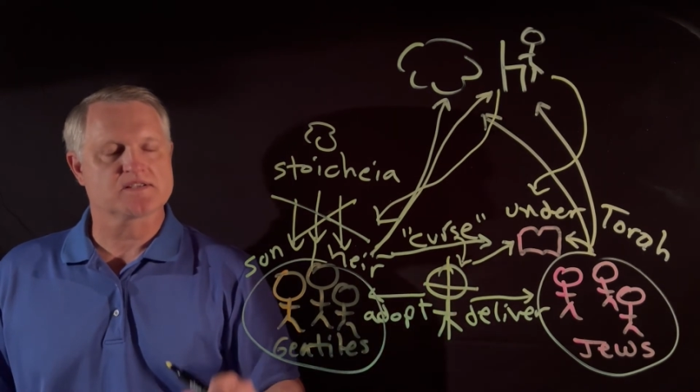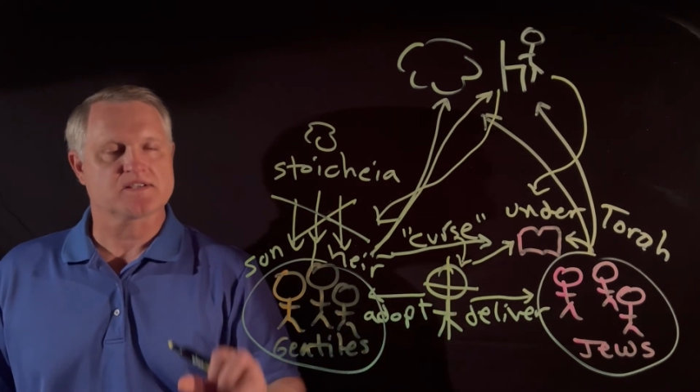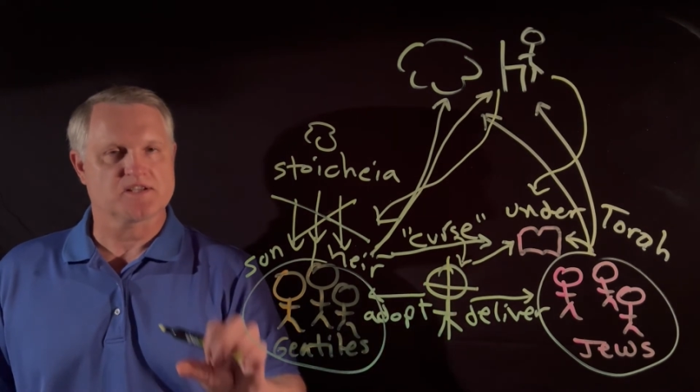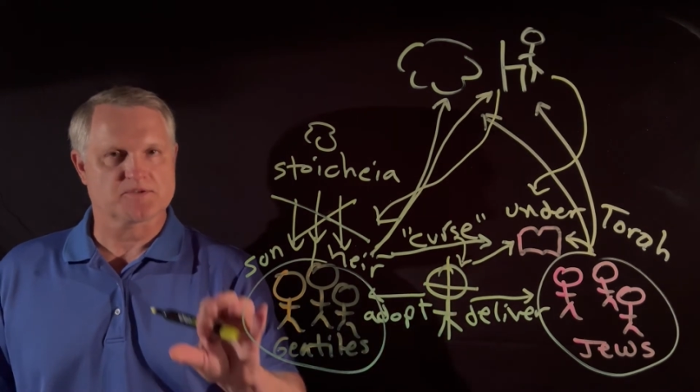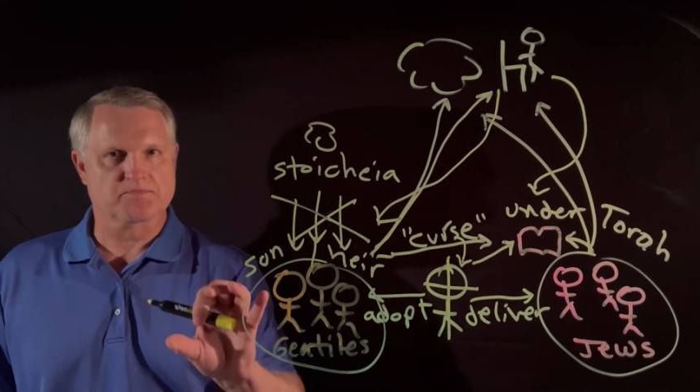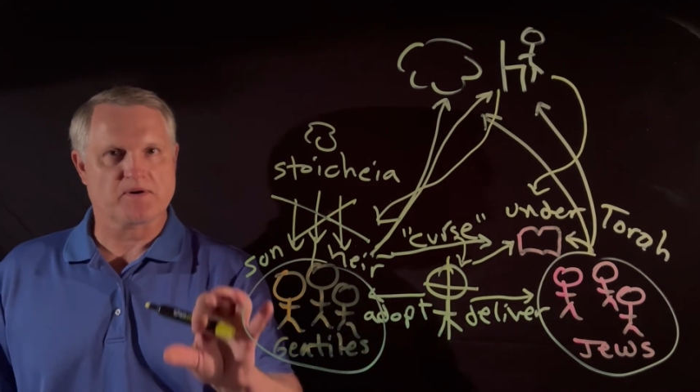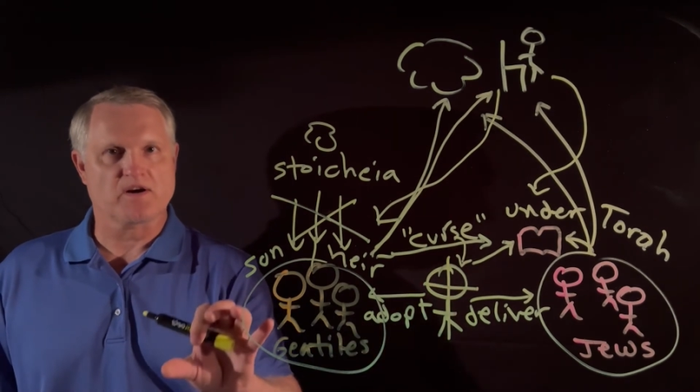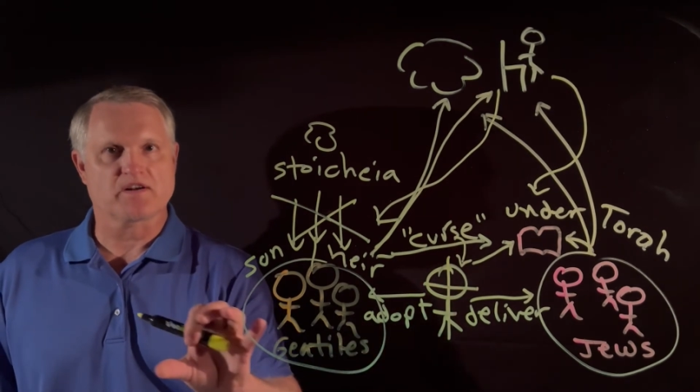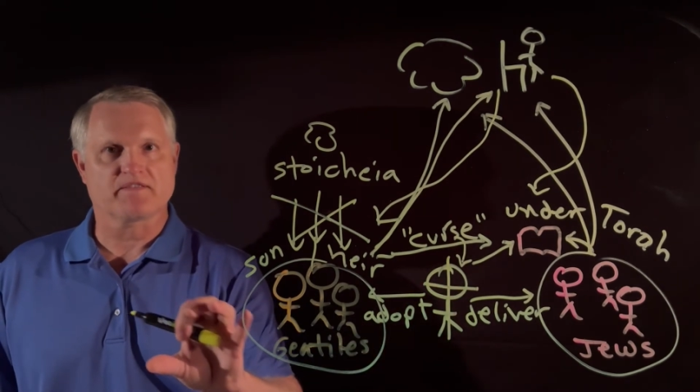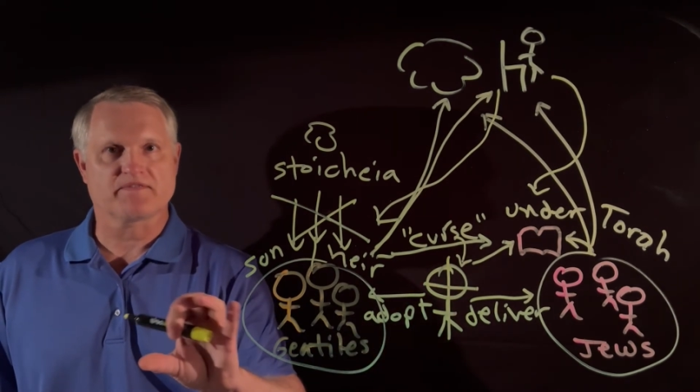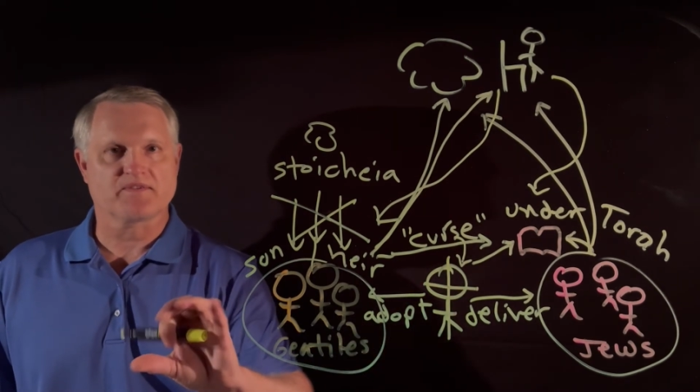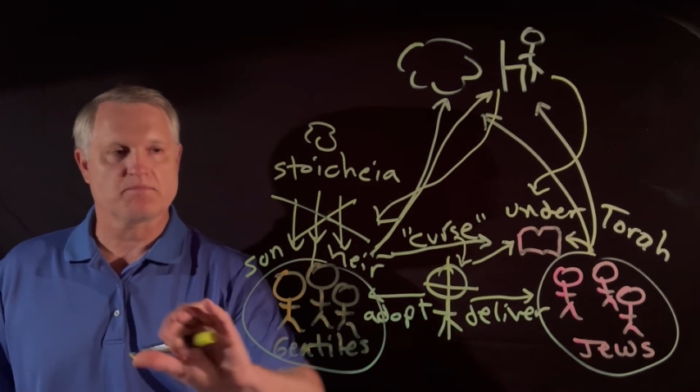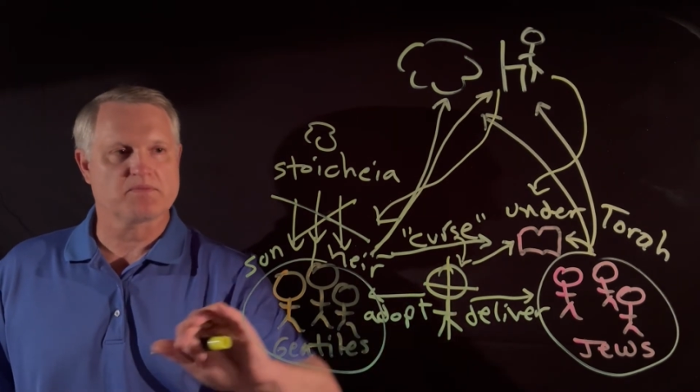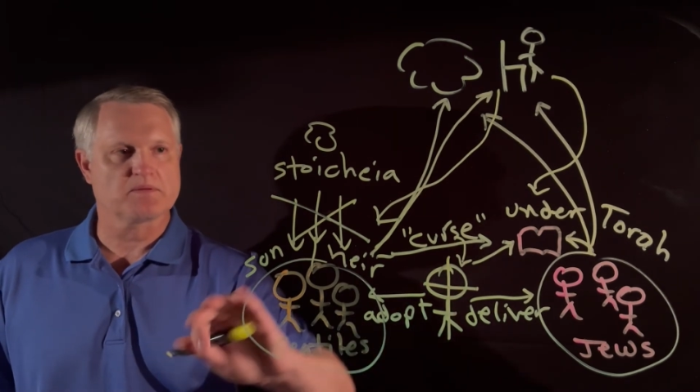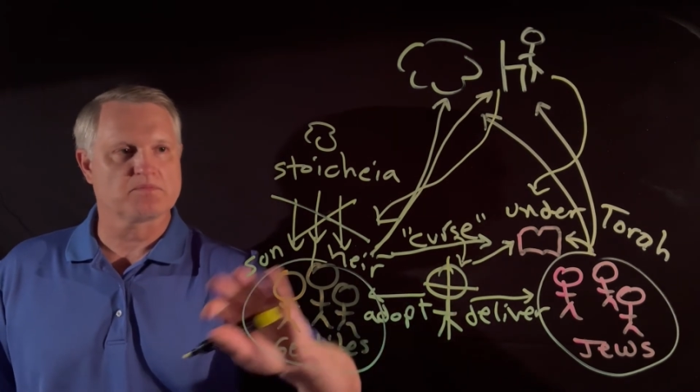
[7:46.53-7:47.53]
is part of the
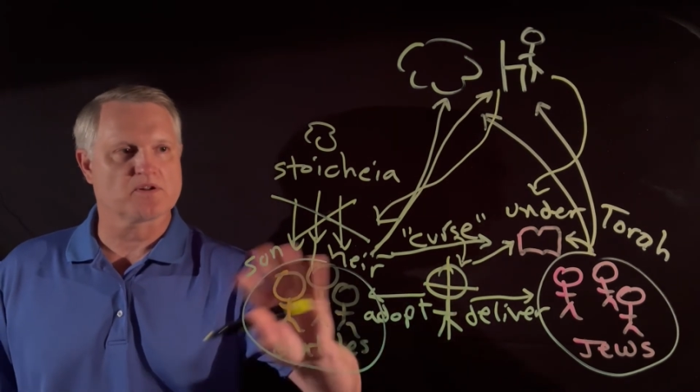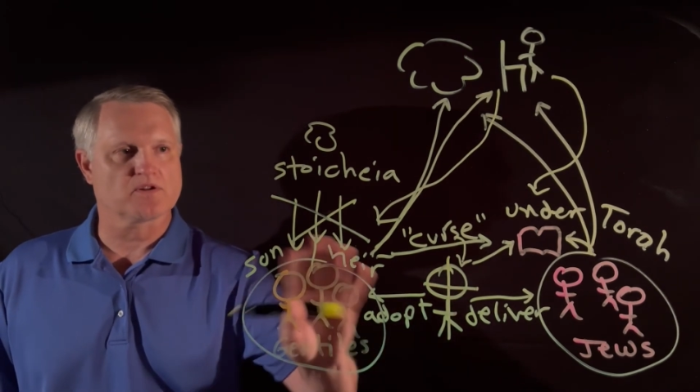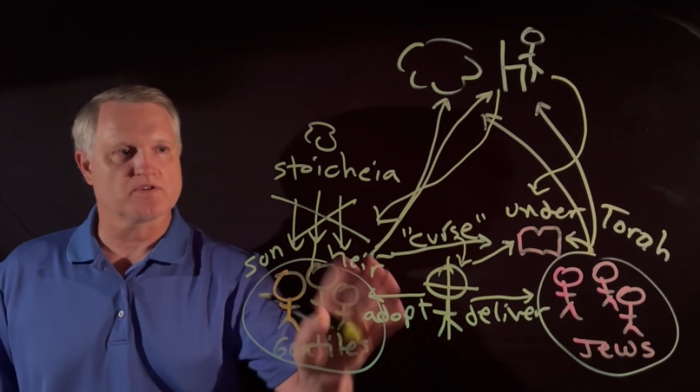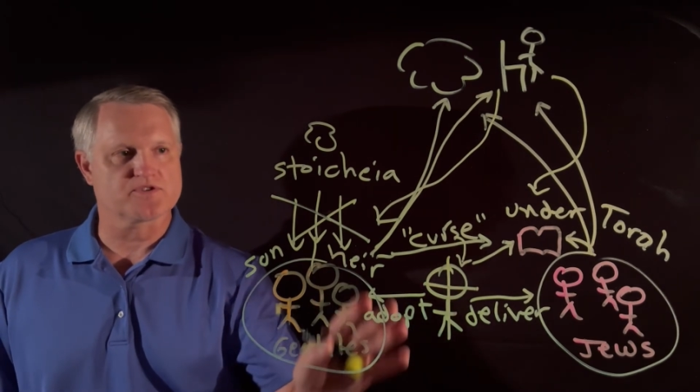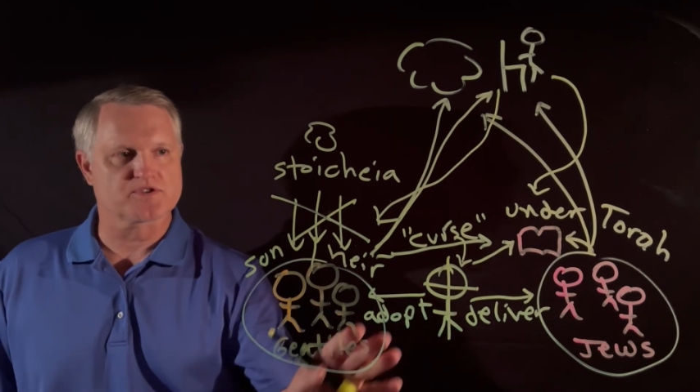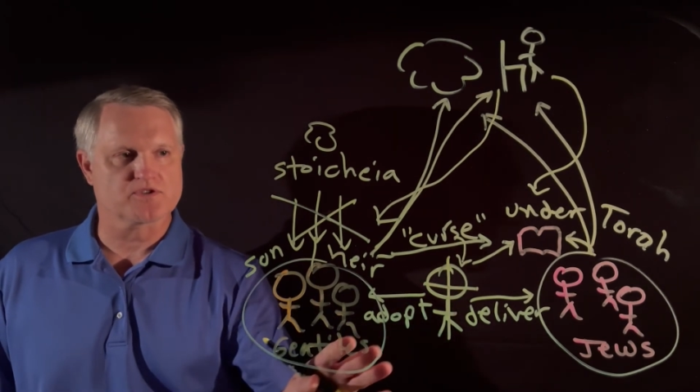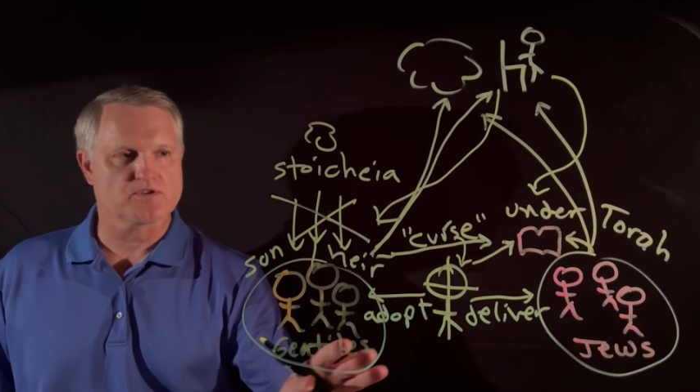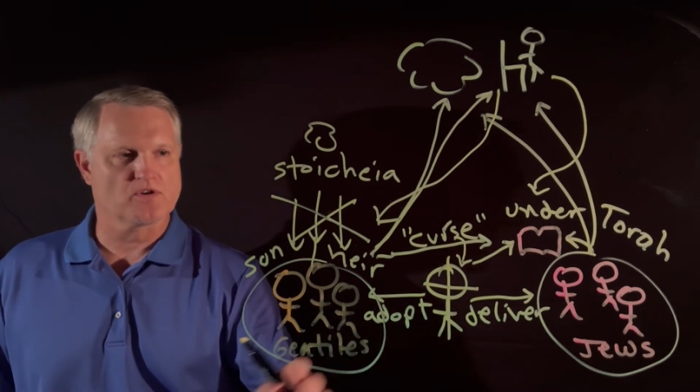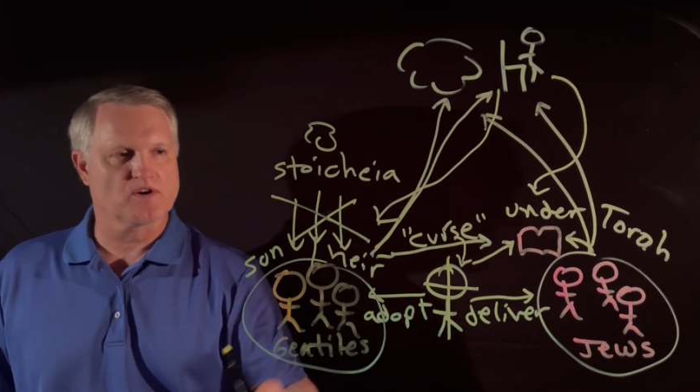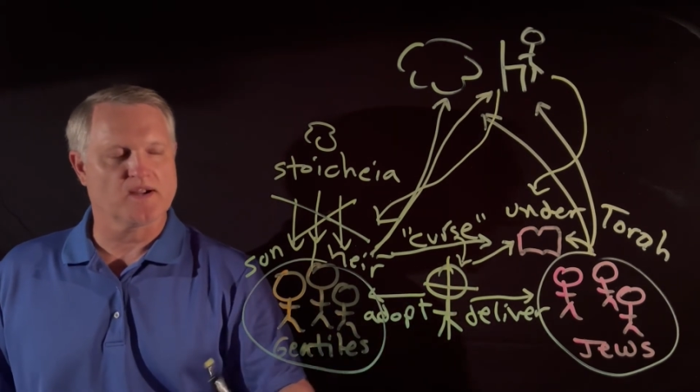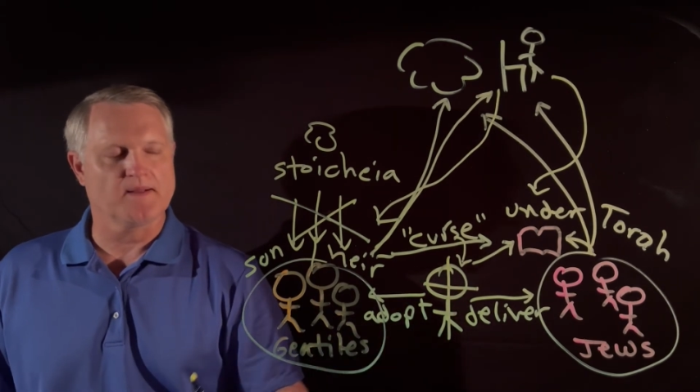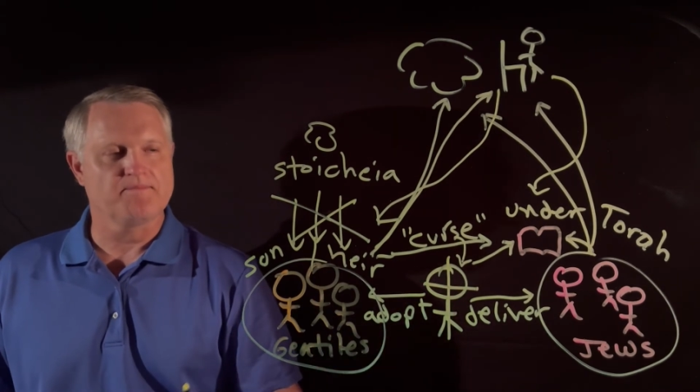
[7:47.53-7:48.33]
biblical story,